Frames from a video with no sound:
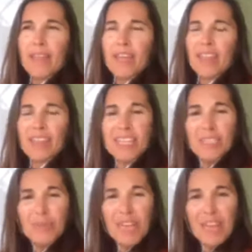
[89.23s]

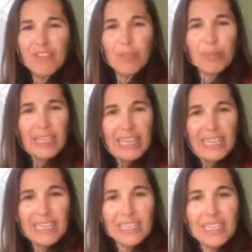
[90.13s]
unless we have a
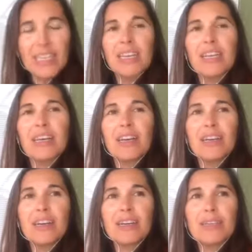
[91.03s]
plan,
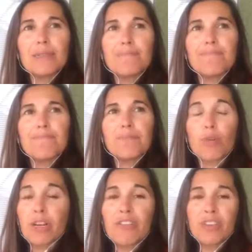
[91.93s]
um,
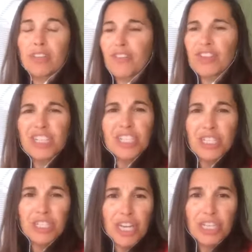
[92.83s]
or even if you're
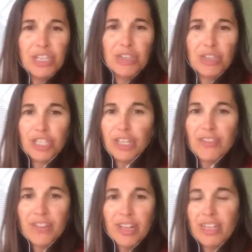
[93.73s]
just changing your
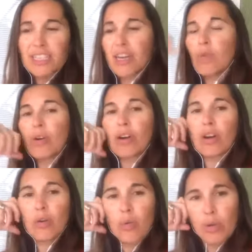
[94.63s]
shift, like I say at
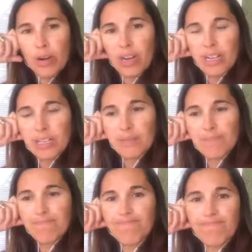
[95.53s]
work, or
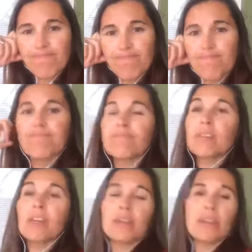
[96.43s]
um,
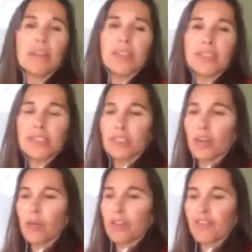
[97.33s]
it's
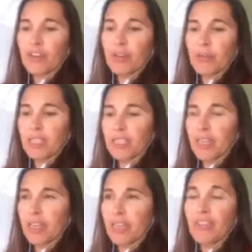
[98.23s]
going from, let's
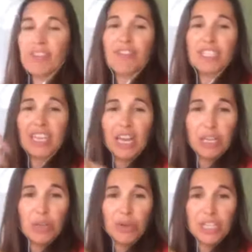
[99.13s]
say, even if it's not
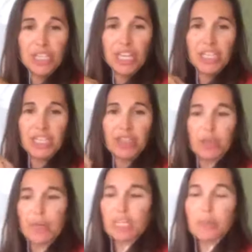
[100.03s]
you that's changing too
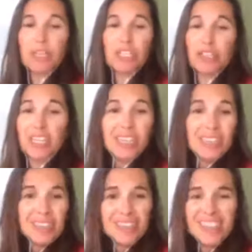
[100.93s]
much, but it's your
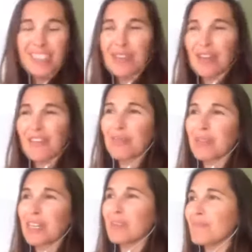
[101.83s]
kid that's going from like